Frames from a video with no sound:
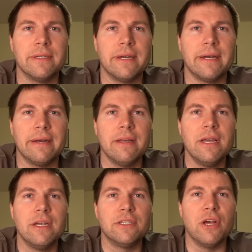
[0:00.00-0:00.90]

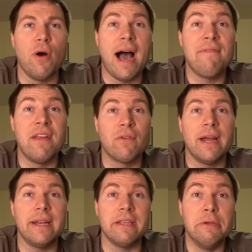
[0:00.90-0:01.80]
So I've never had to